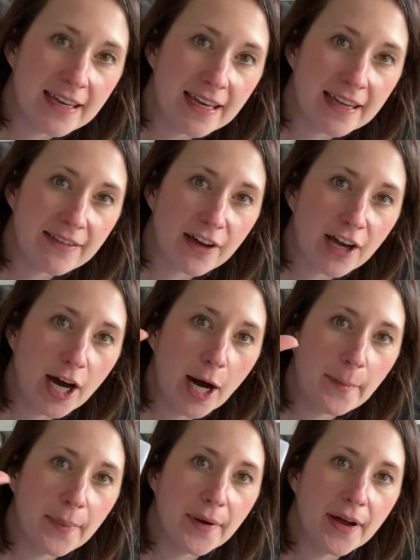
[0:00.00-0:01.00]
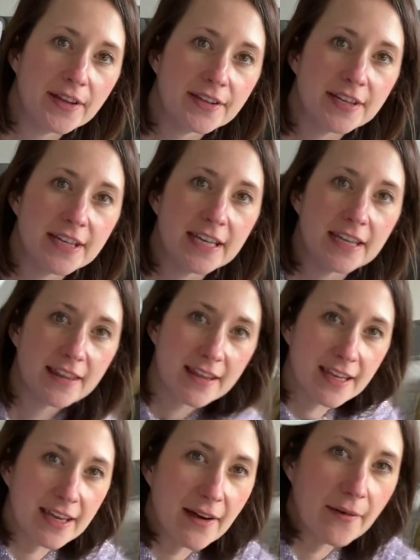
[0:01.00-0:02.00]
in the cup underneath
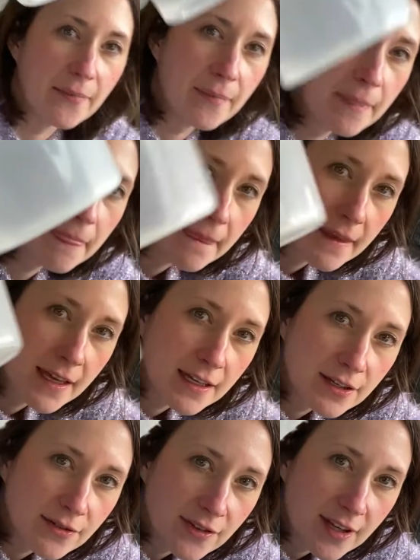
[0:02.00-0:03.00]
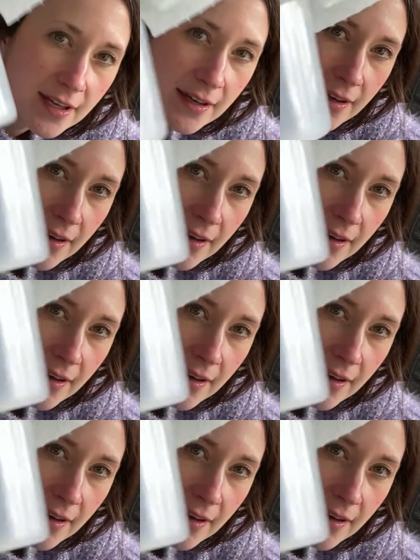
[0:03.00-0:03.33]
here. Can you see?